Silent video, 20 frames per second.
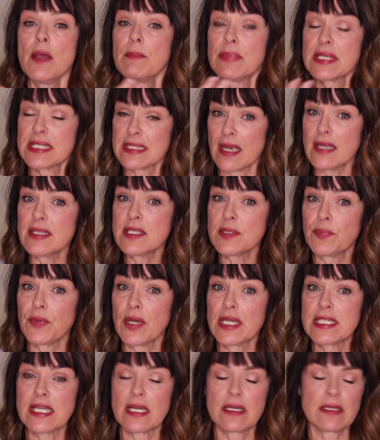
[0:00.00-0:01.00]
Besides the
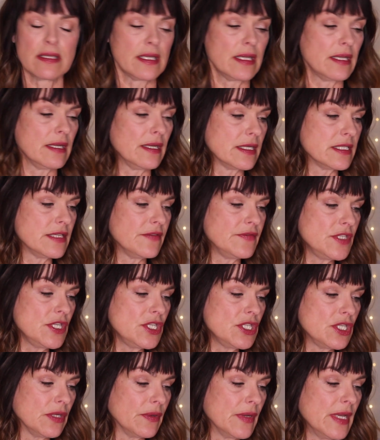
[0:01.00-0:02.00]
breakdown in the connective
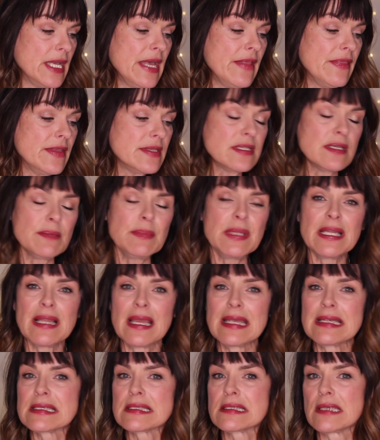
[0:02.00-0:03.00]
tissue, this can be
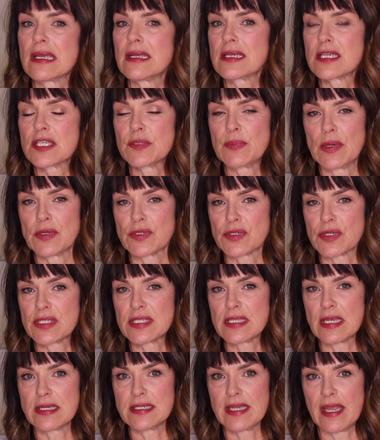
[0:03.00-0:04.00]
like sun exposure,
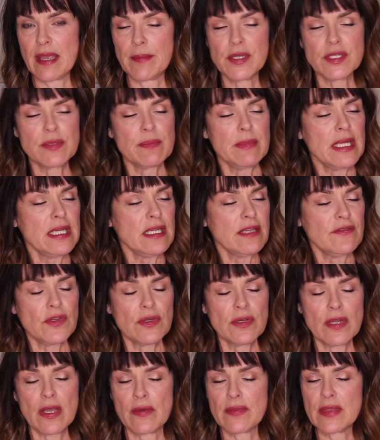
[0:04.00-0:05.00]
sun damage. Many of
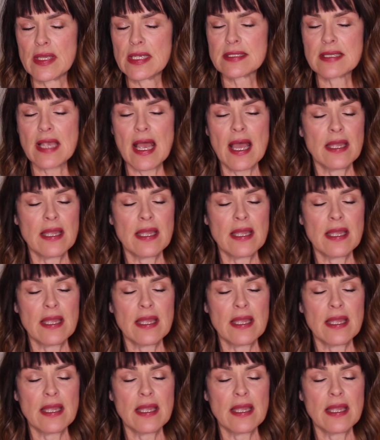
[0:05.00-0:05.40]
you know this.